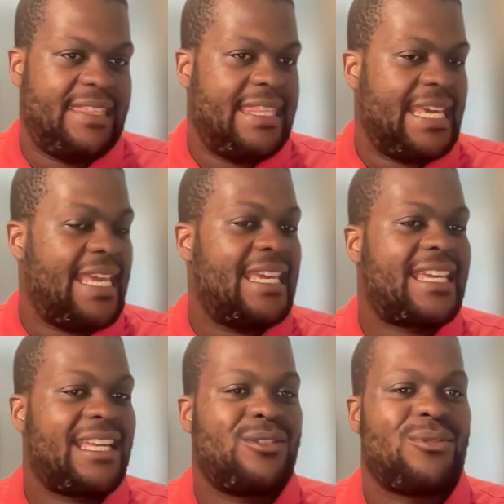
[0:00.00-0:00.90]
they
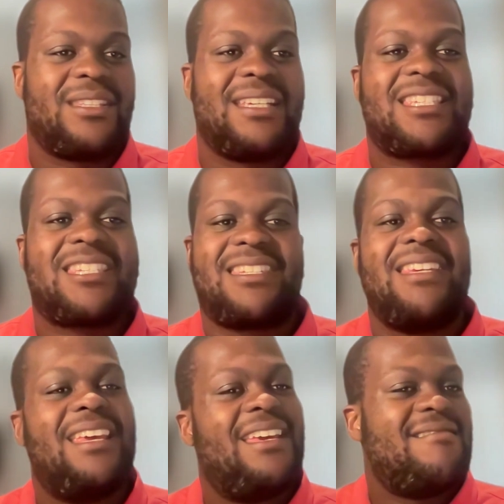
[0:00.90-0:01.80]
can do this.
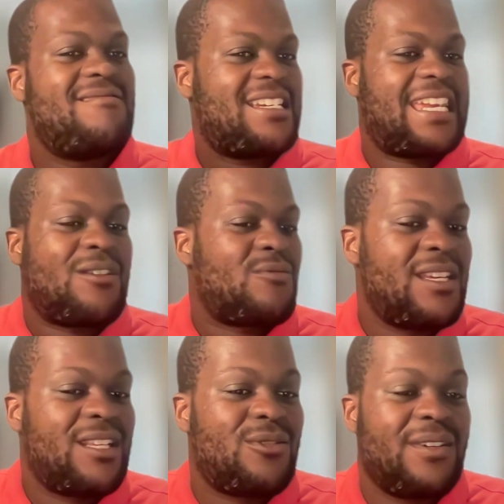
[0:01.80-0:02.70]
Can we
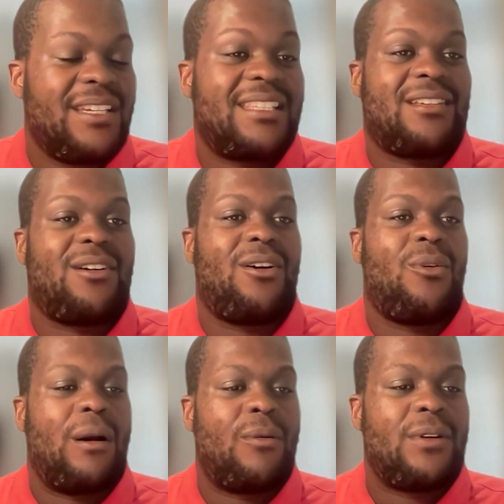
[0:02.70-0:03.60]
do it? Or
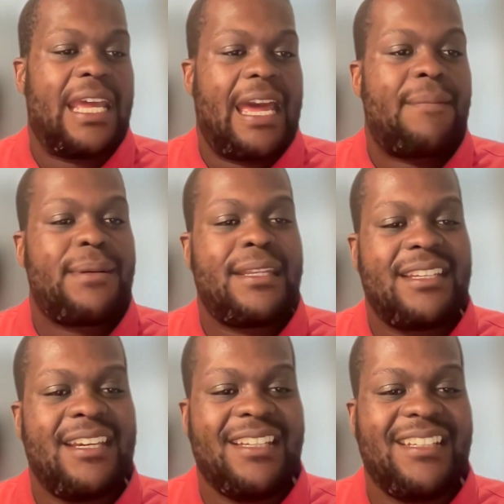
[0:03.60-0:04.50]
what would happen
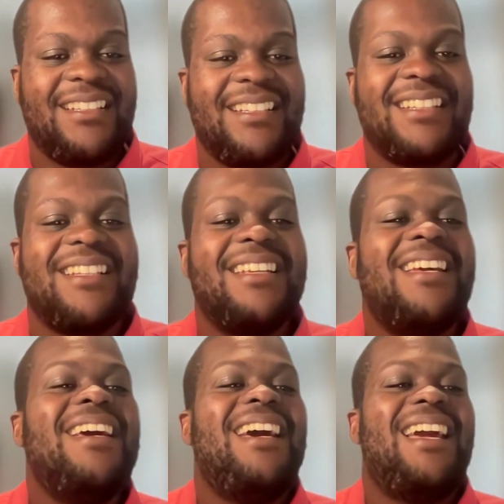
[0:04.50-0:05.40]

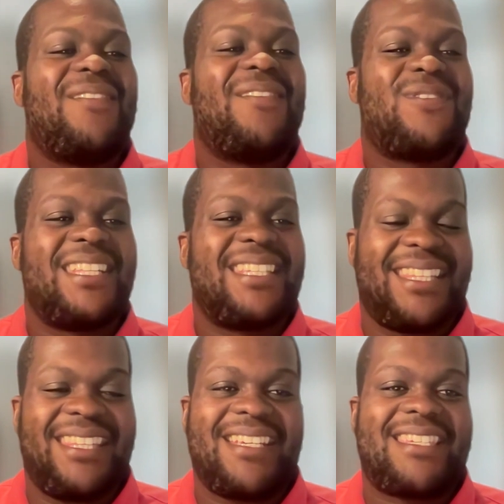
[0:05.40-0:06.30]
if we did
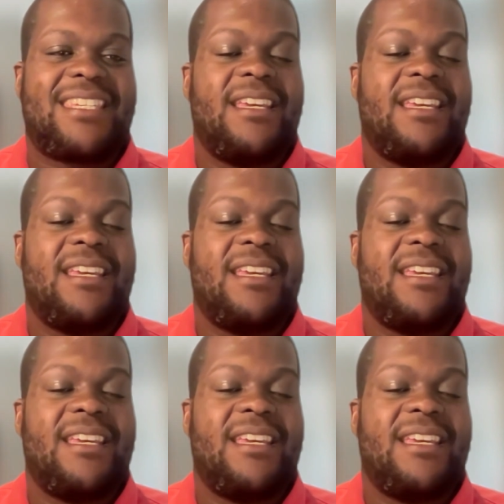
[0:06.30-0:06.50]
this?